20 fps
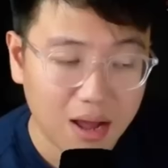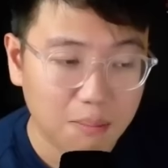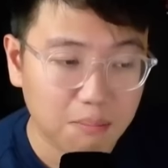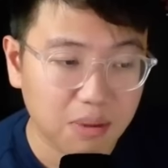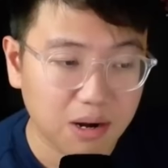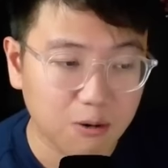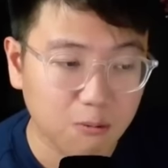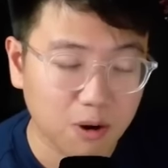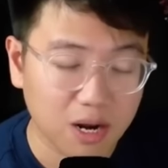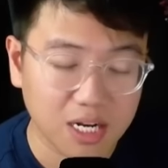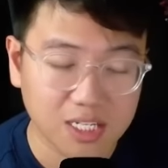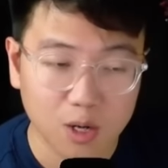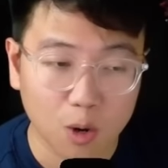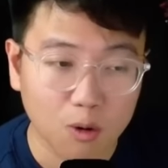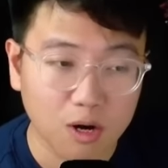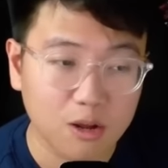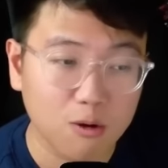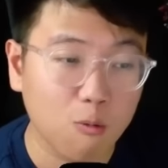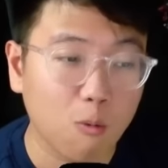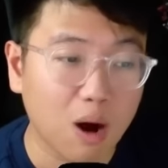but when it's
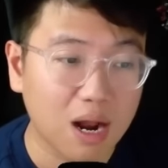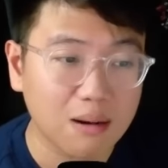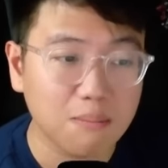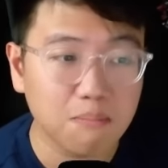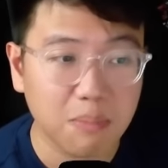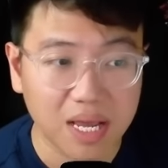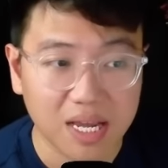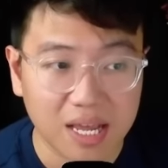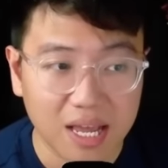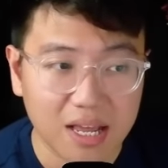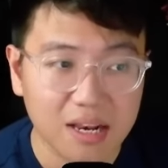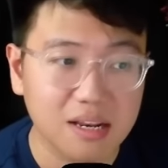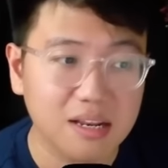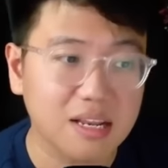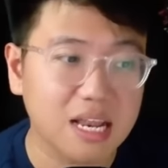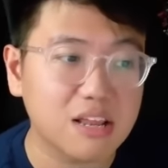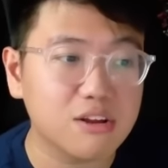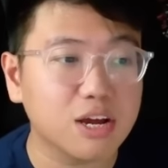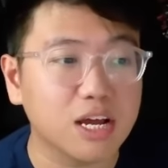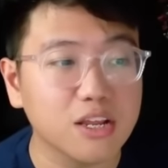only one big hit,
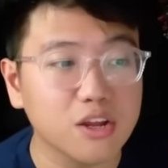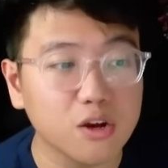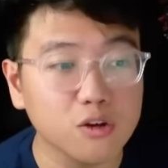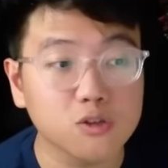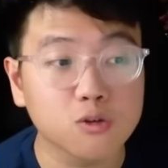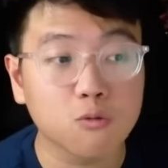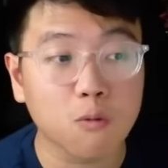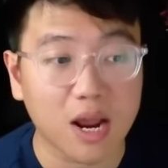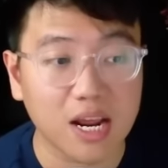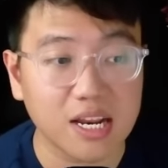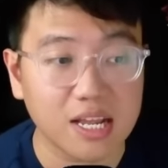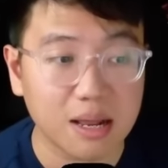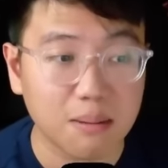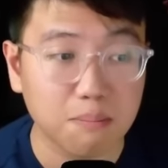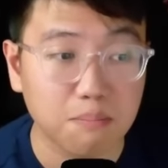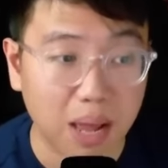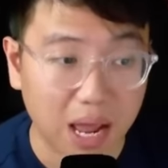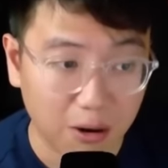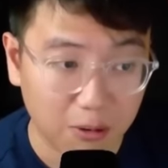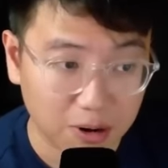then you can use Radiant
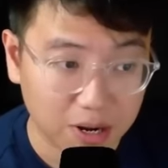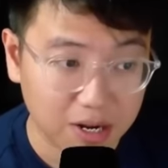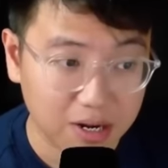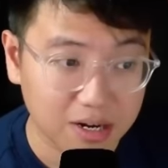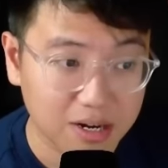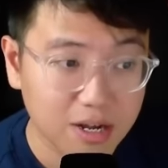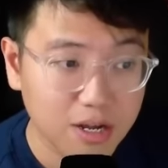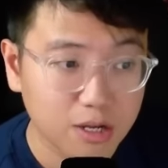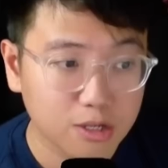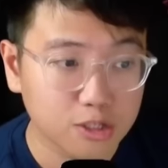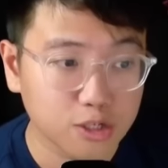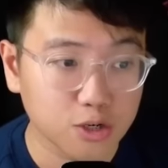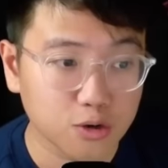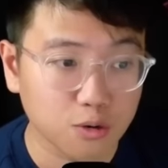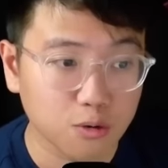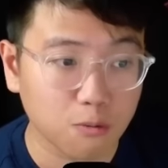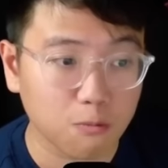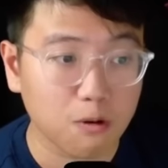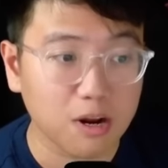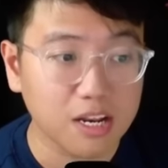Barrier
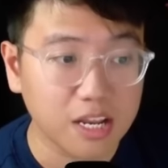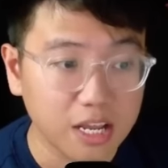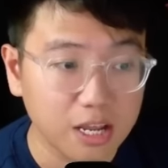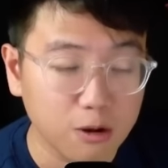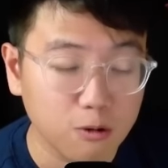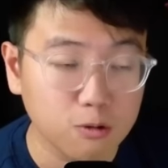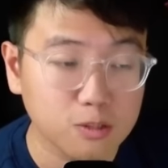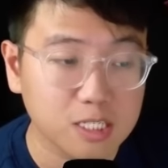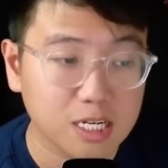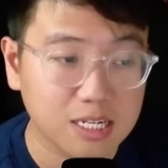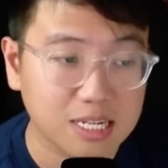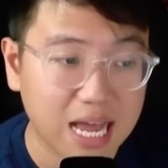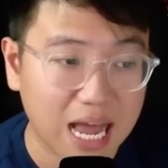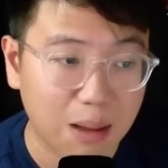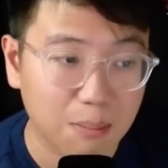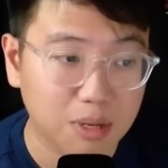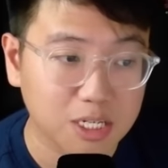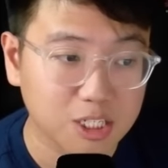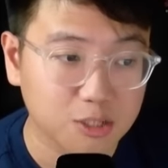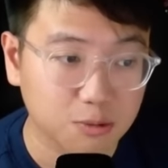to reduce the
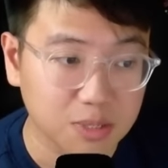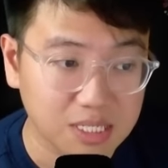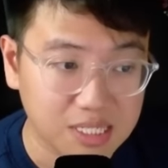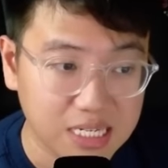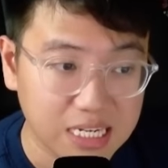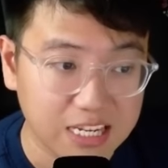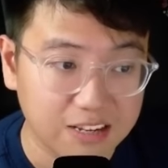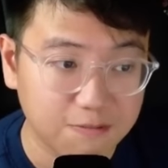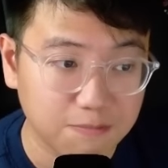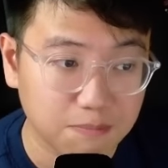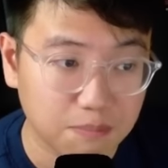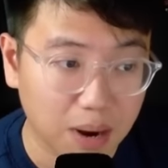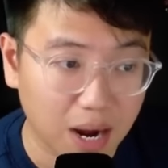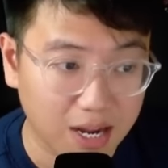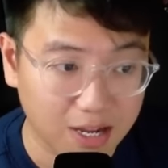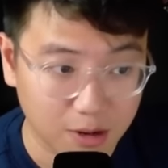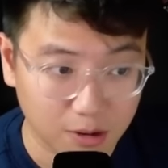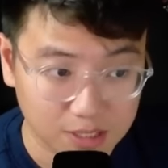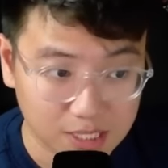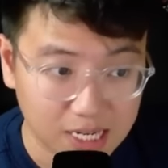damage received by
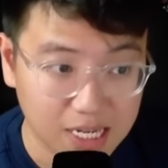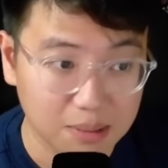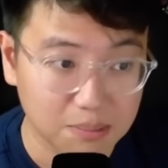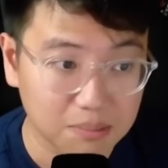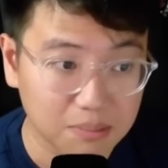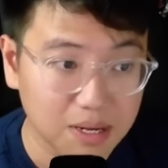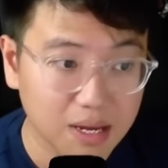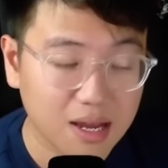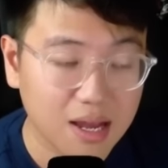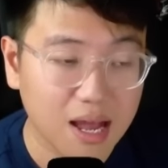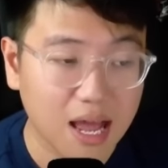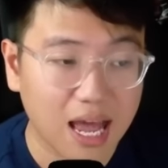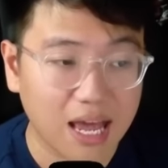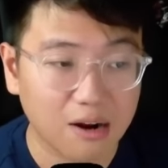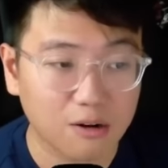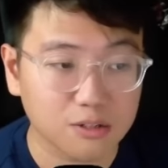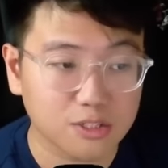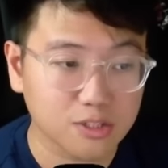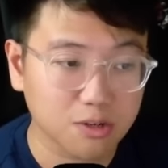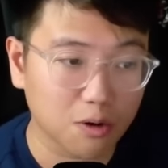your team and
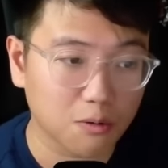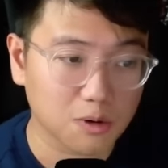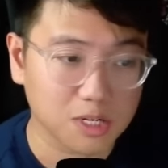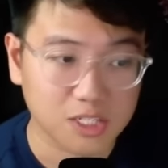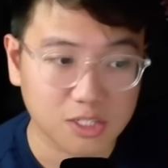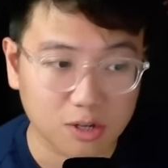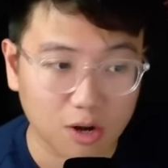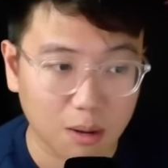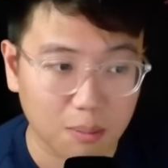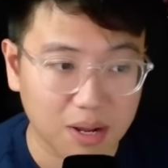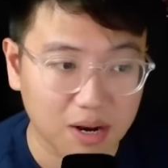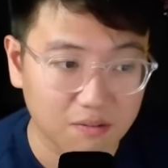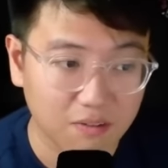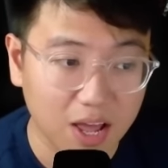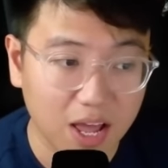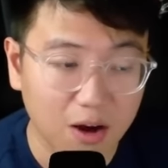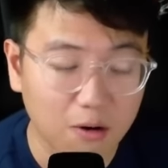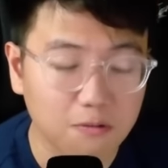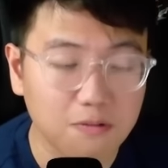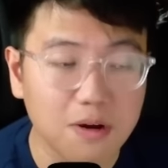also restore a bit of
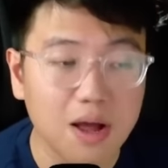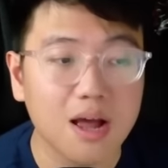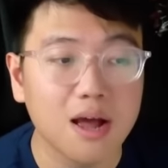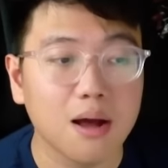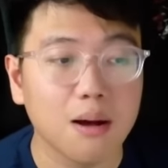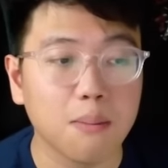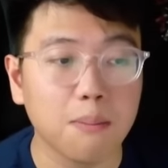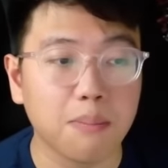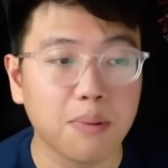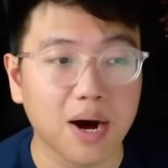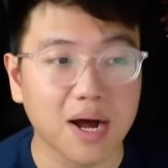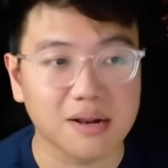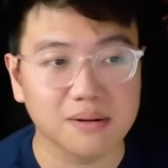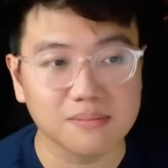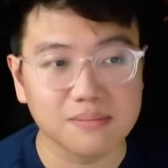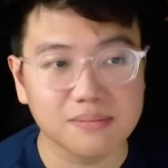health. But